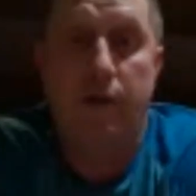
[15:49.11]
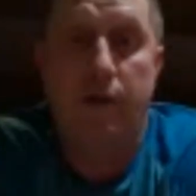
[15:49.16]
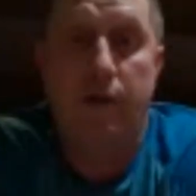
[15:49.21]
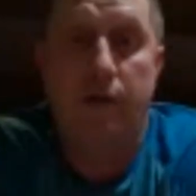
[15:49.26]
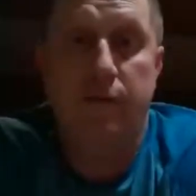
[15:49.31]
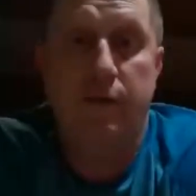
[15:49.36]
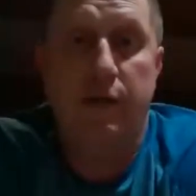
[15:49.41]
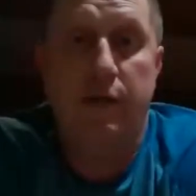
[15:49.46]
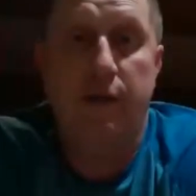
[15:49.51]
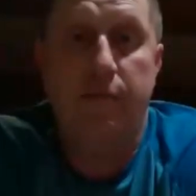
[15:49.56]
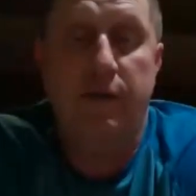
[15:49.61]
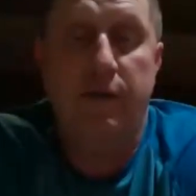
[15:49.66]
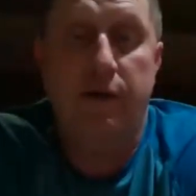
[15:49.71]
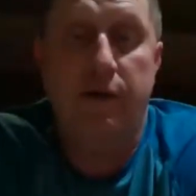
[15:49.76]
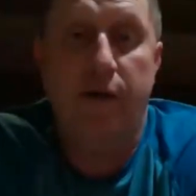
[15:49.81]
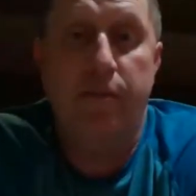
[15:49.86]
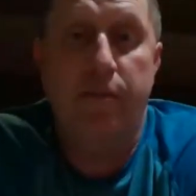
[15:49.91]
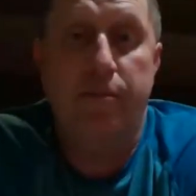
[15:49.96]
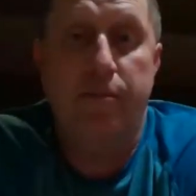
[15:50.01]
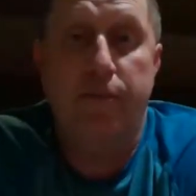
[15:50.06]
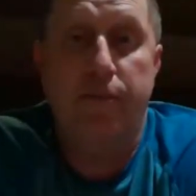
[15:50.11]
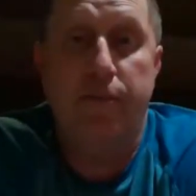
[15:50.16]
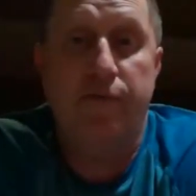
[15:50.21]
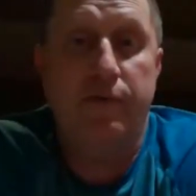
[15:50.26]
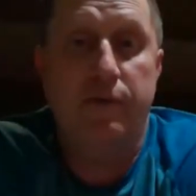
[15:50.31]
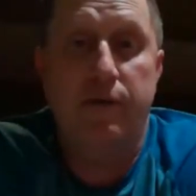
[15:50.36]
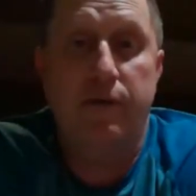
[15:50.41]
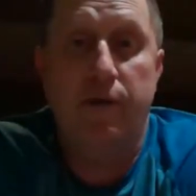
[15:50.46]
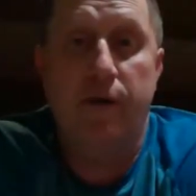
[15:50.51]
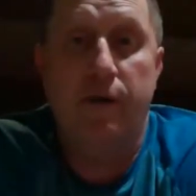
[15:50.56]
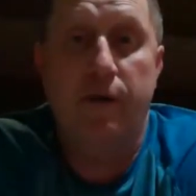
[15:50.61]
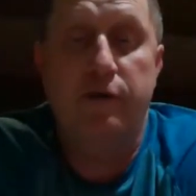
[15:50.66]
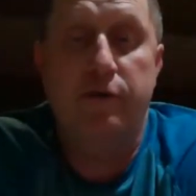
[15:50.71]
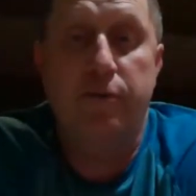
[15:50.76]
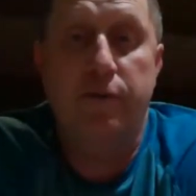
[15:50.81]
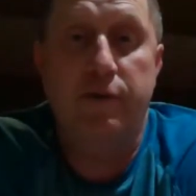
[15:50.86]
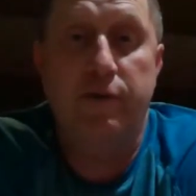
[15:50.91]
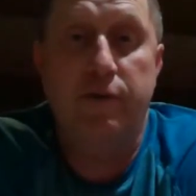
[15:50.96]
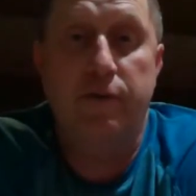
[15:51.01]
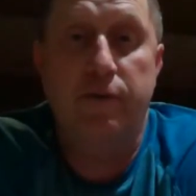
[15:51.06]
agree. I'll be perfectly honest
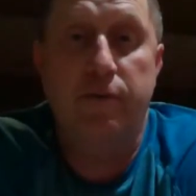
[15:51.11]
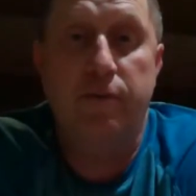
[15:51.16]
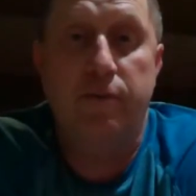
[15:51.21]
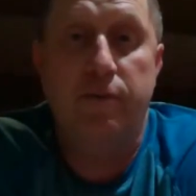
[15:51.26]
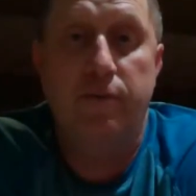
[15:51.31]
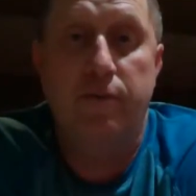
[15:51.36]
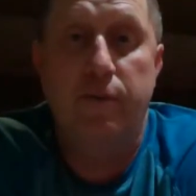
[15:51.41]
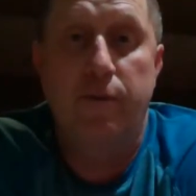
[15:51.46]
with you.